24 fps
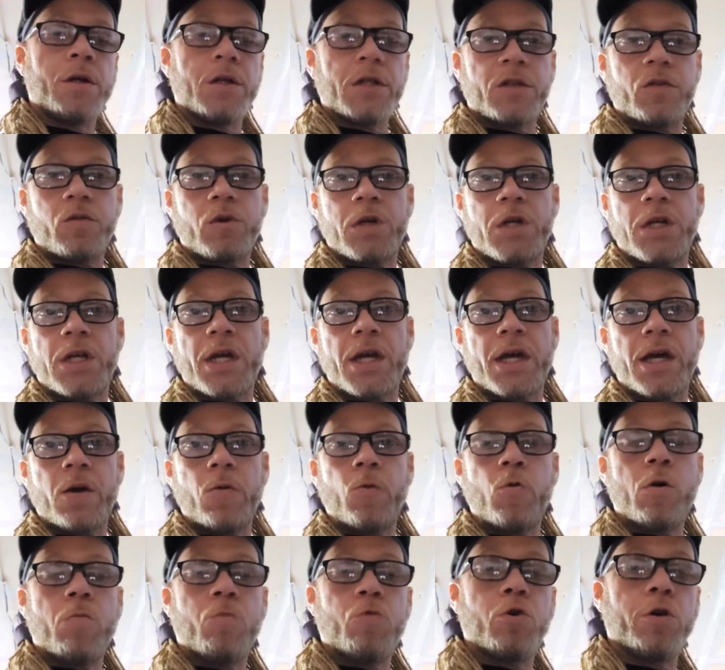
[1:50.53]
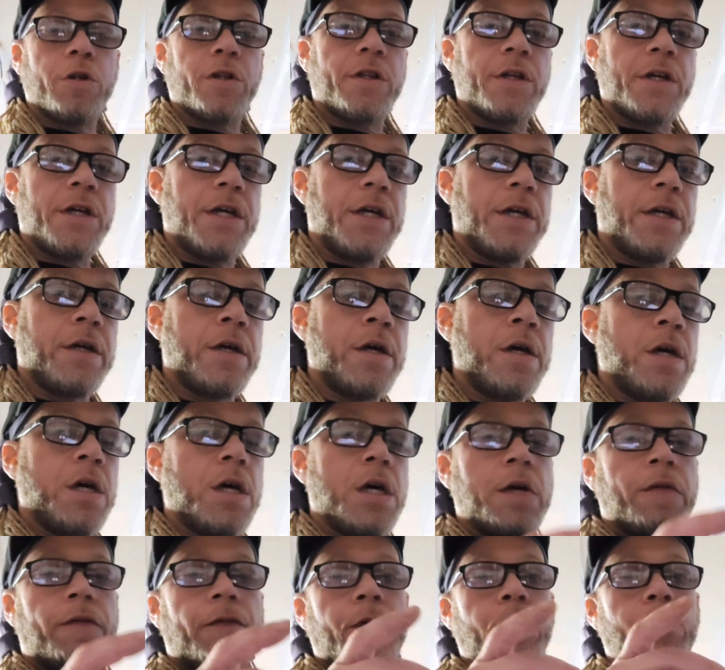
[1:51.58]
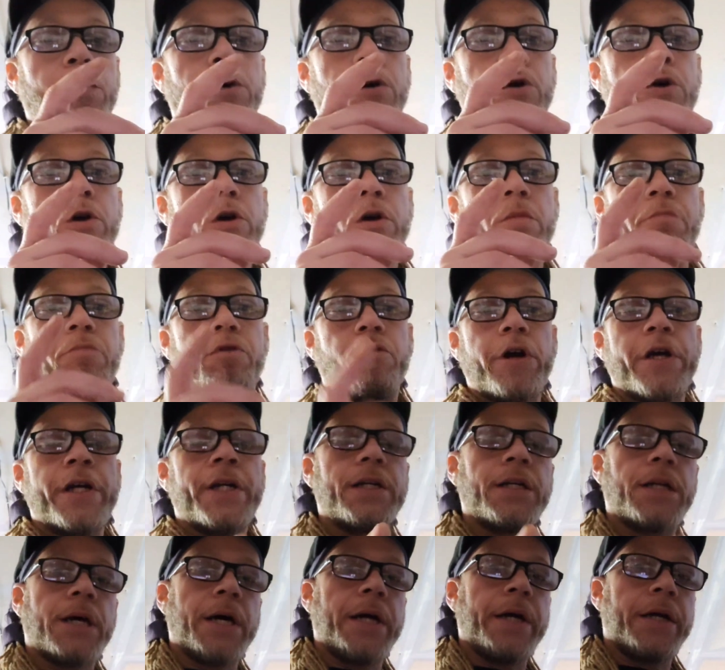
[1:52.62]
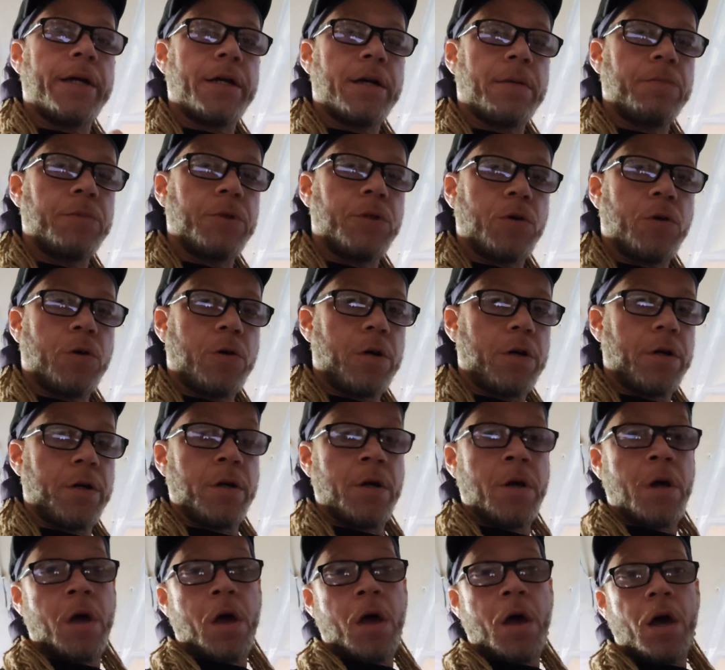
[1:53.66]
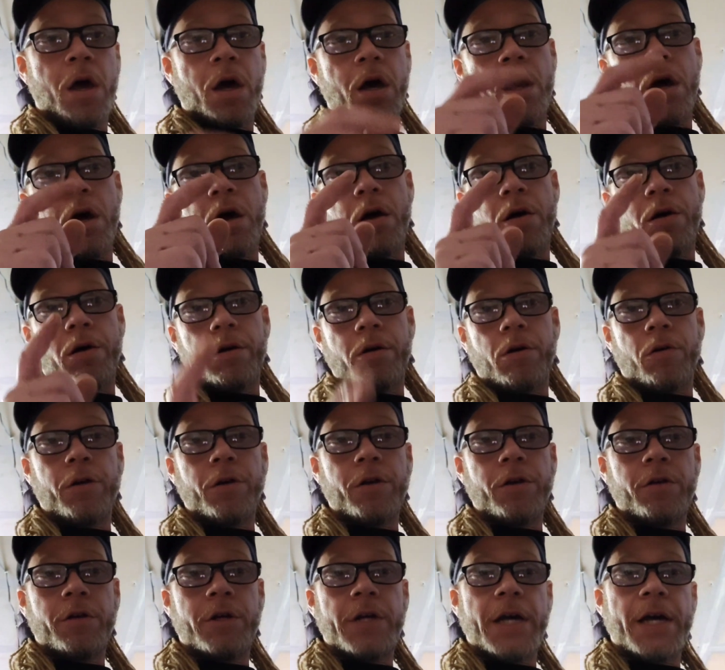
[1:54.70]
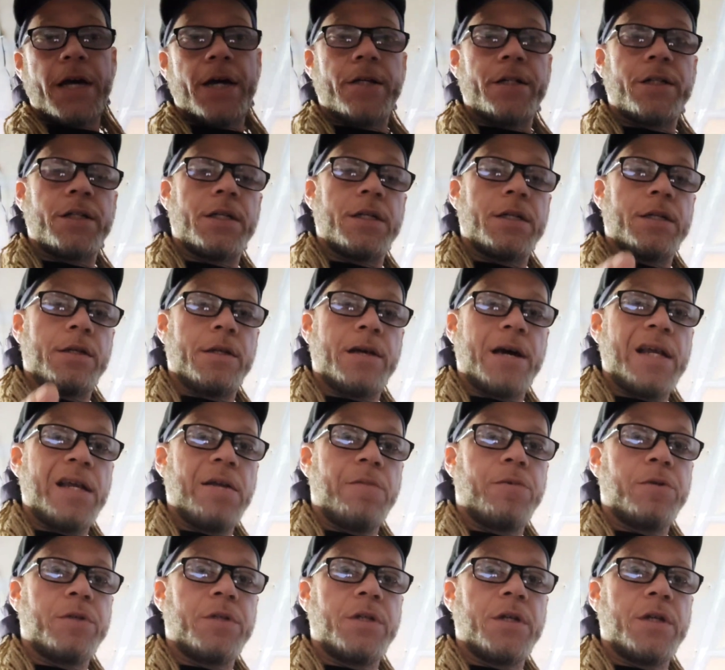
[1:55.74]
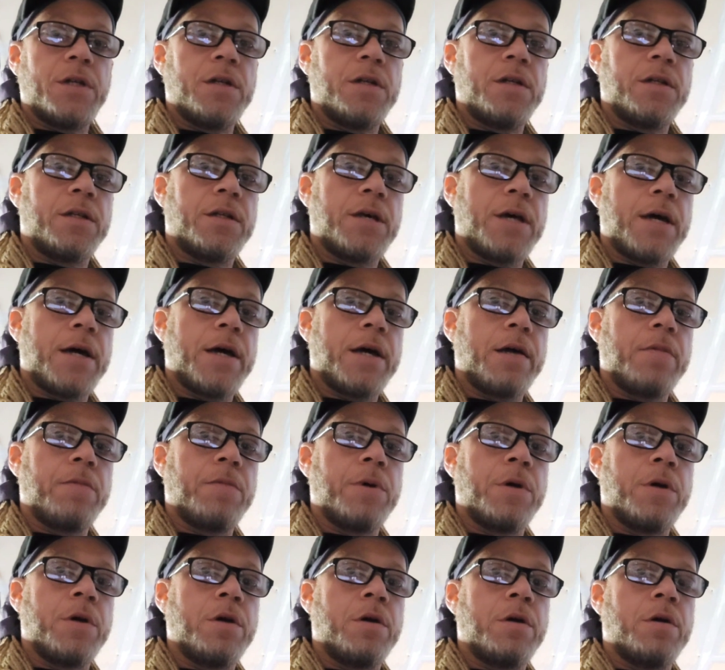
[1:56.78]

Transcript: Just wanted to add one more thing. If your brake light comes on, on your dash, 90% of the time,